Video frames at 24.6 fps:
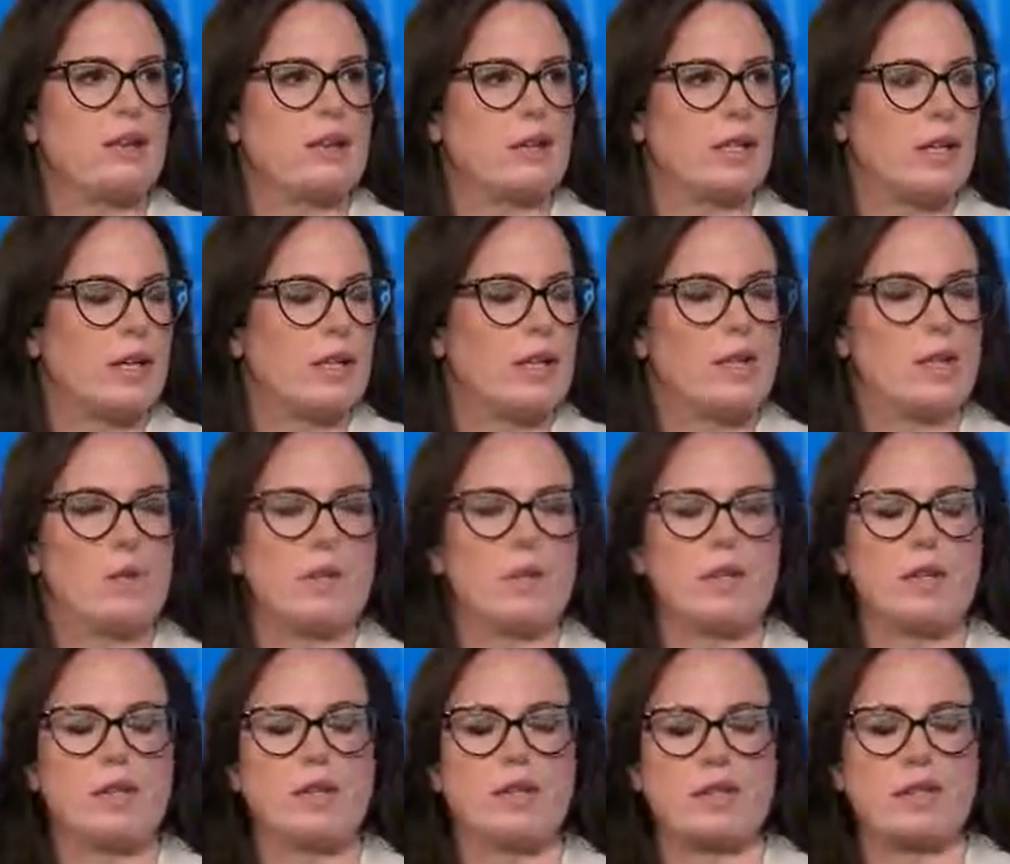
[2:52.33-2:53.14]
and give them
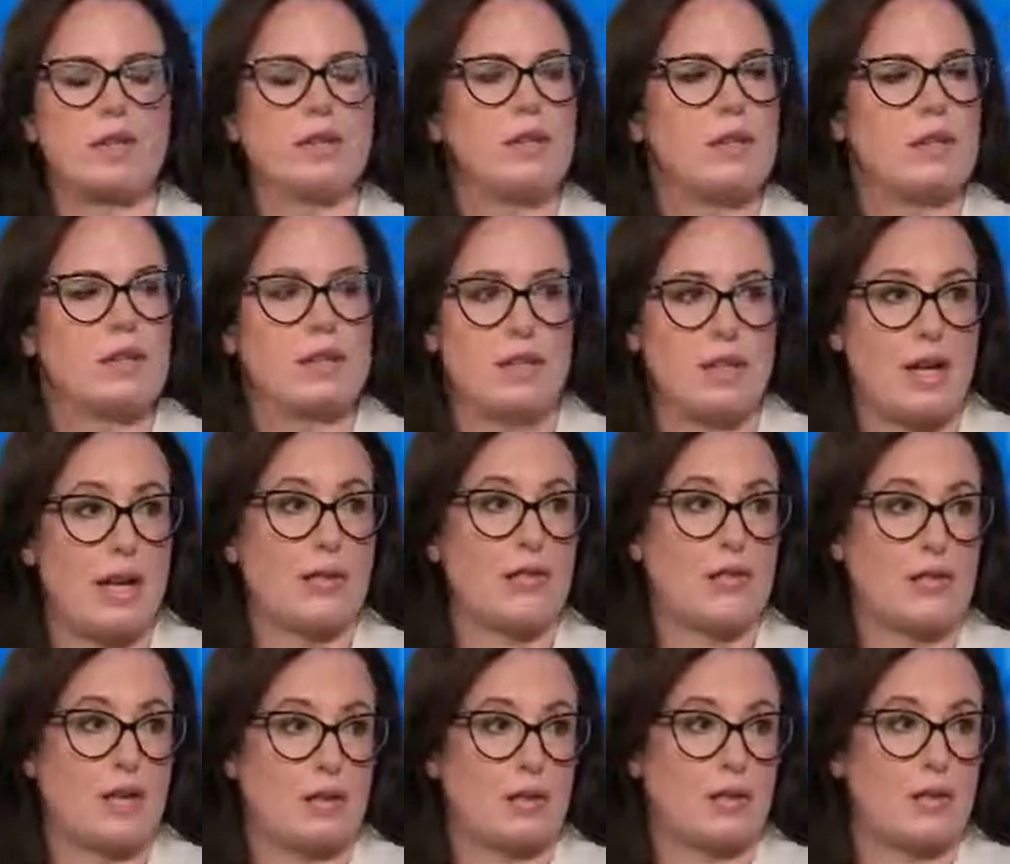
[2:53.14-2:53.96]
to the staff
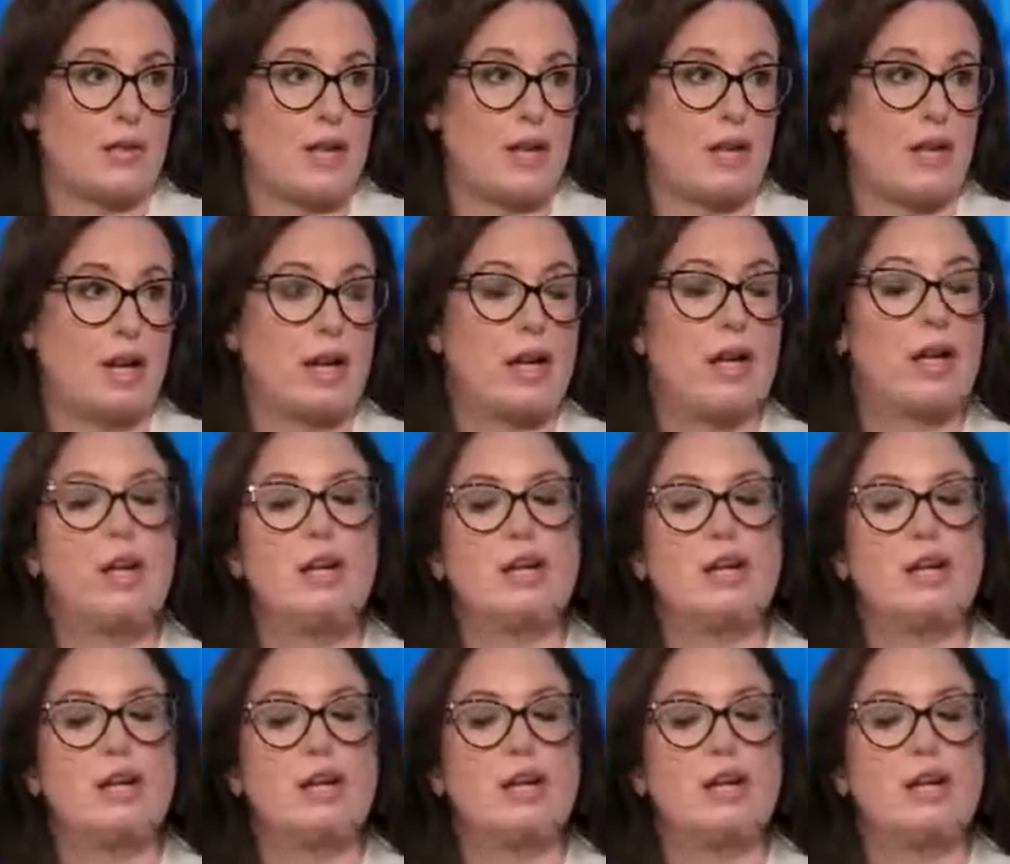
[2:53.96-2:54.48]
secretary